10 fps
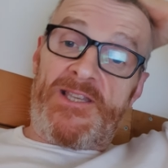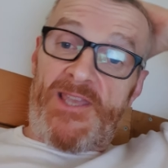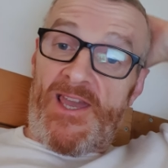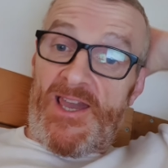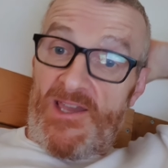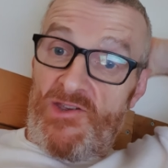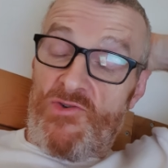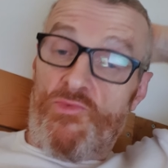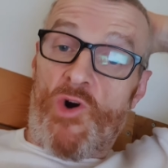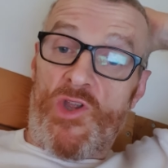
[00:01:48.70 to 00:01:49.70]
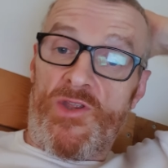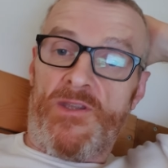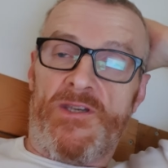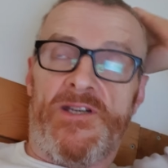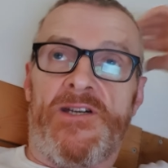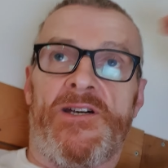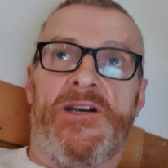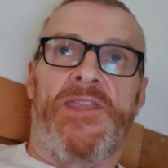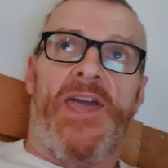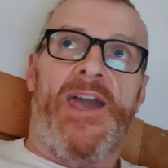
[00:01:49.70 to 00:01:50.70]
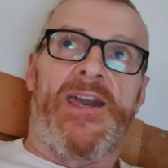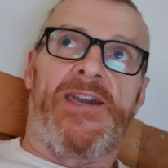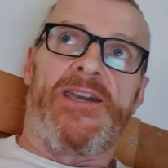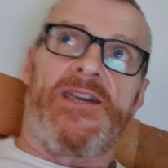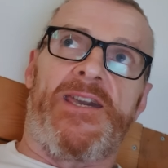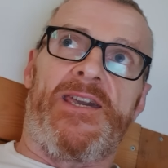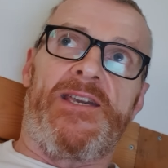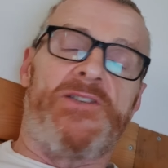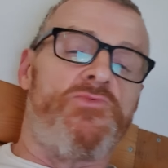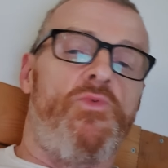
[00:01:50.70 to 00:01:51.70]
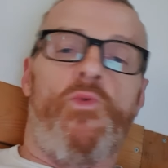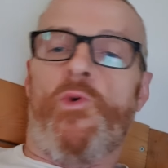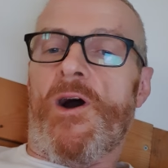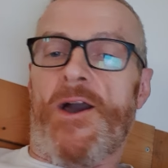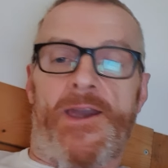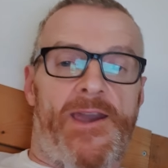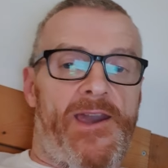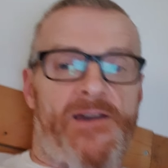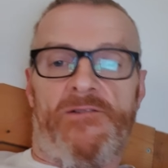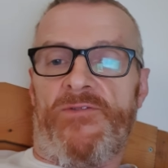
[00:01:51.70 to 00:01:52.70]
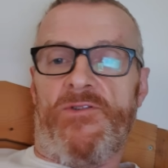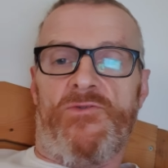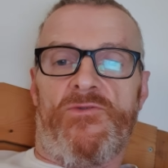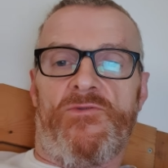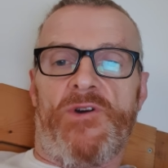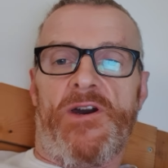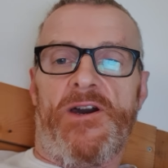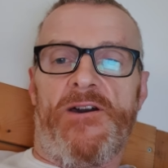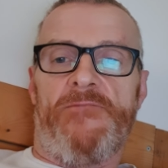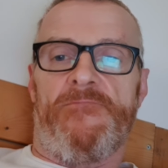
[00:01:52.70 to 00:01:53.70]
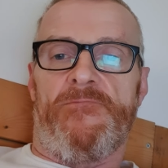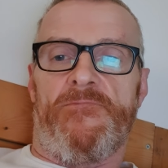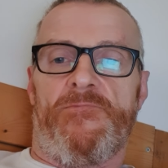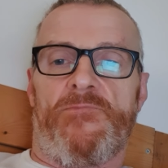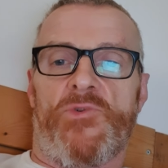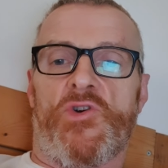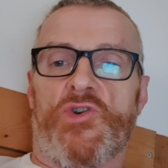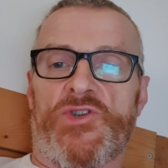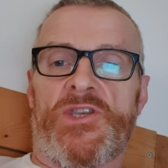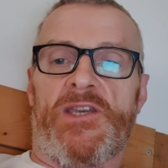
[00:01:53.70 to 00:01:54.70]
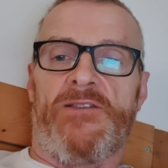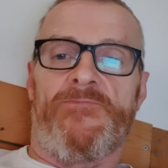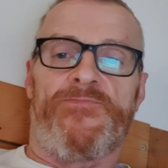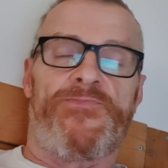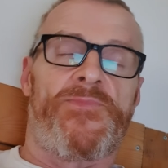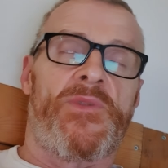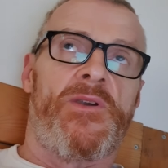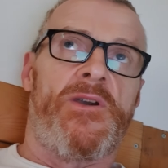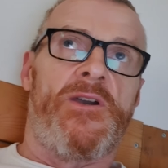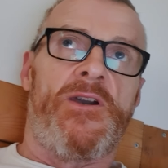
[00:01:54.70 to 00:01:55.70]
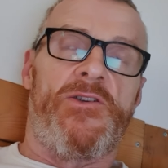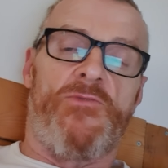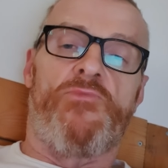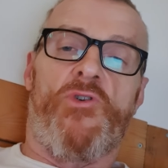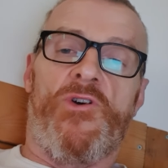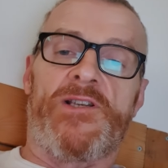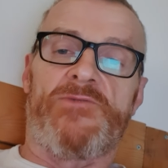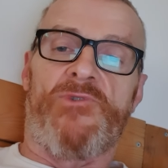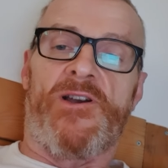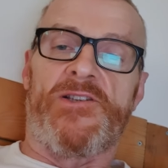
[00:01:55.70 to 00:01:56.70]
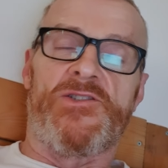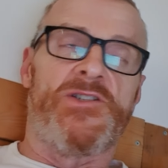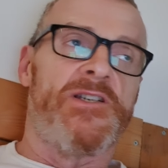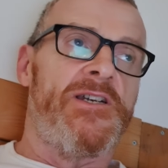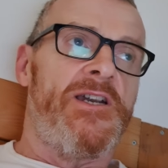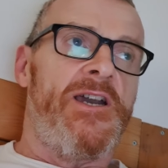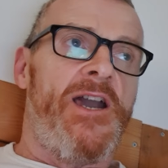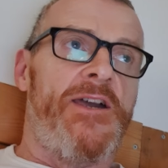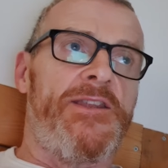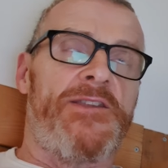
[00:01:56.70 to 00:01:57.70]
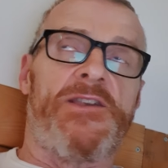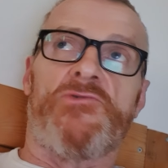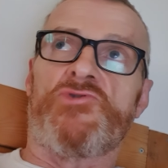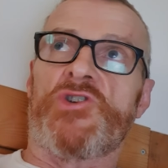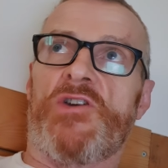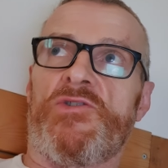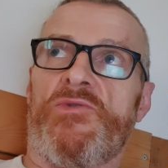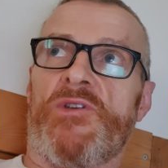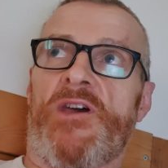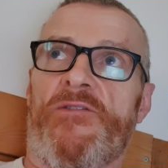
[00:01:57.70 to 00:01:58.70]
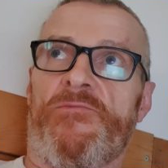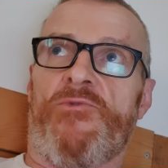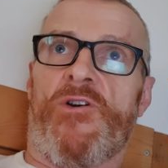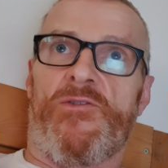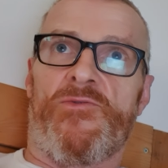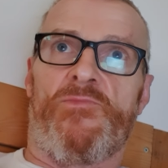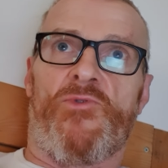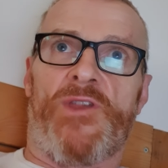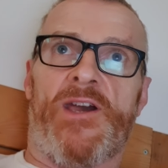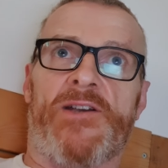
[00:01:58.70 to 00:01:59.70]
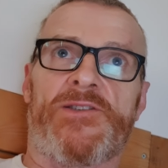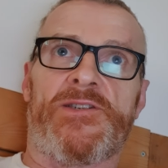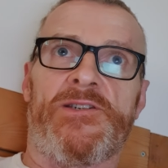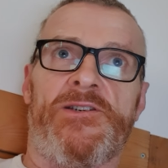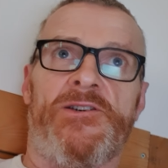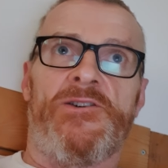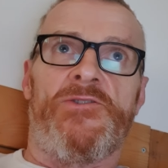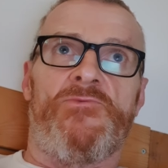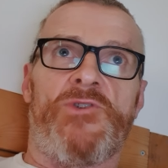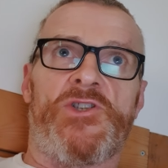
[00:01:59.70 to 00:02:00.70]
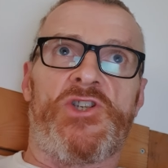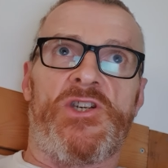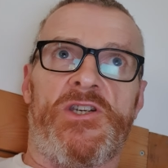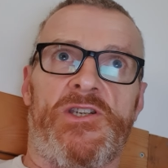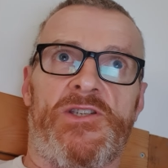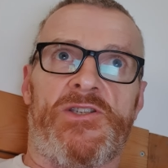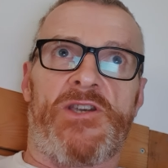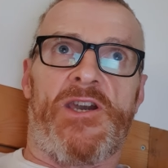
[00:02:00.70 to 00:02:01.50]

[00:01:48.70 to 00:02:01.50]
that you want that is way out of your costing, your price range, and then they'll show you another product which is